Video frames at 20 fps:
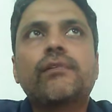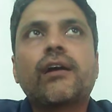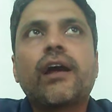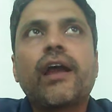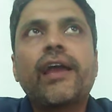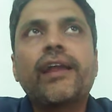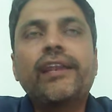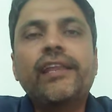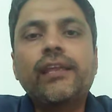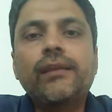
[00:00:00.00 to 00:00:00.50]

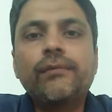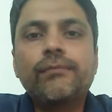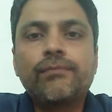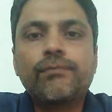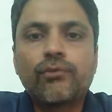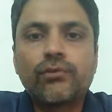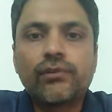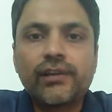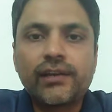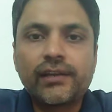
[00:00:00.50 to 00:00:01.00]
any
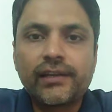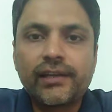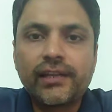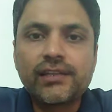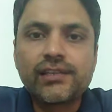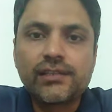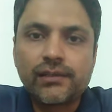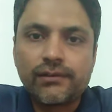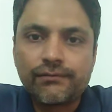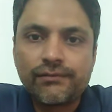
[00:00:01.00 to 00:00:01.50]
product
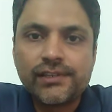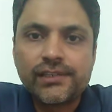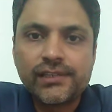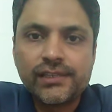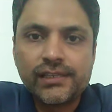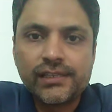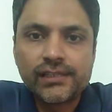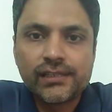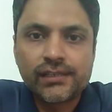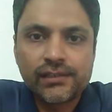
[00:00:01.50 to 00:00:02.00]
and
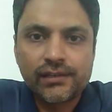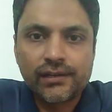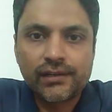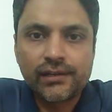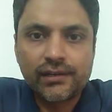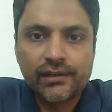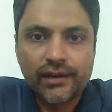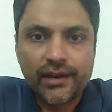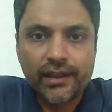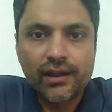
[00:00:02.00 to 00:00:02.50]
services
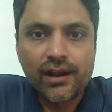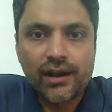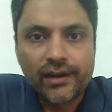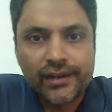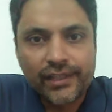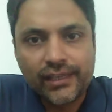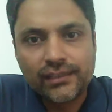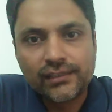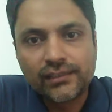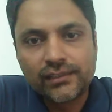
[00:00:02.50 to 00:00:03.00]

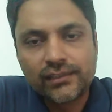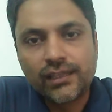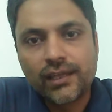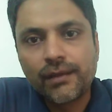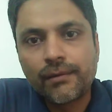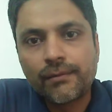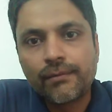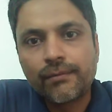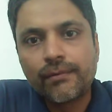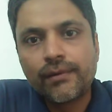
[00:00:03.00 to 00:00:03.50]
regarding
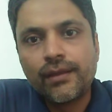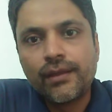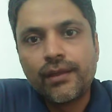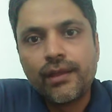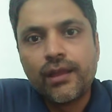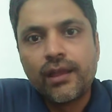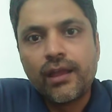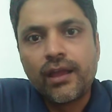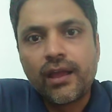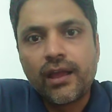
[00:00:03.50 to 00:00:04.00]
the
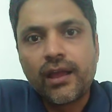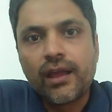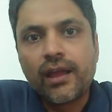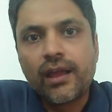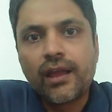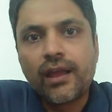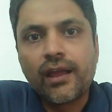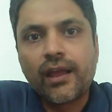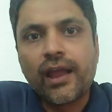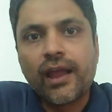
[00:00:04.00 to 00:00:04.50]

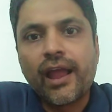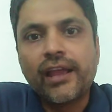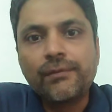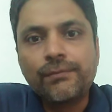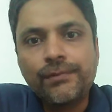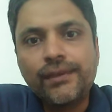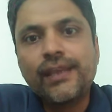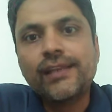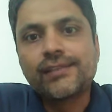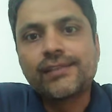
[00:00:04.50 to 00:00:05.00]

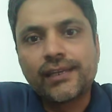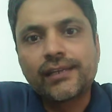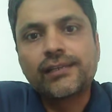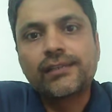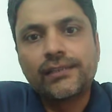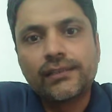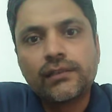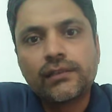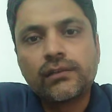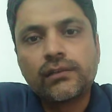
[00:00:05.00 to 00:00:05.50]
IBA
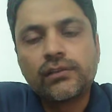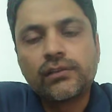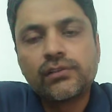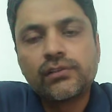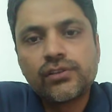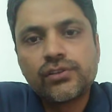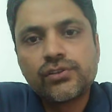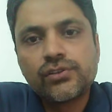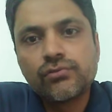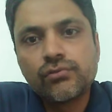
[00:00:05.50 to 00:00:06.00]
sector.
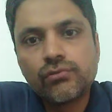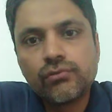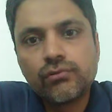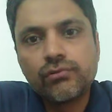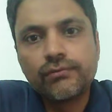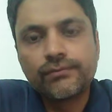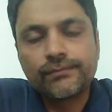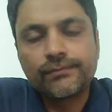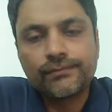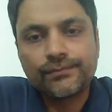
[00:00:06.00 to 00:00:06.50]

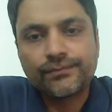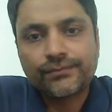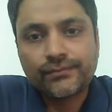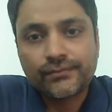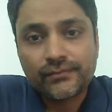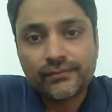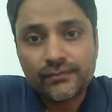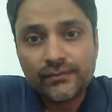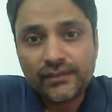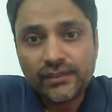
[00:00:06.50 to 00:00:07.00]
So
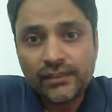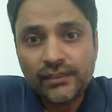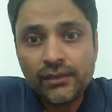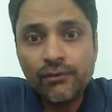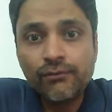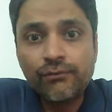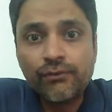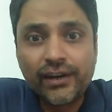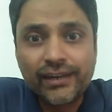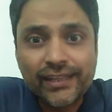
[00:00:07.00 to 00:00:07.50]

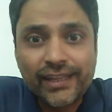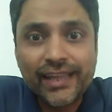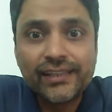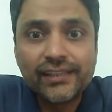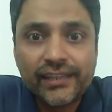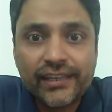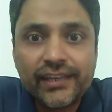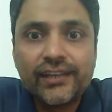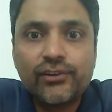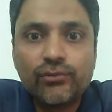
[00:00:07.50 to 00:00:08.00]
what
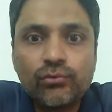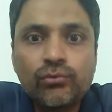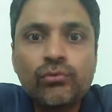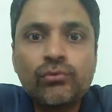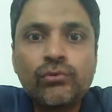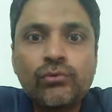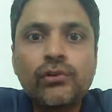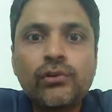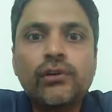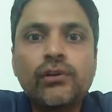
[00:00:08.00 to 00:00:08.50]
can they do?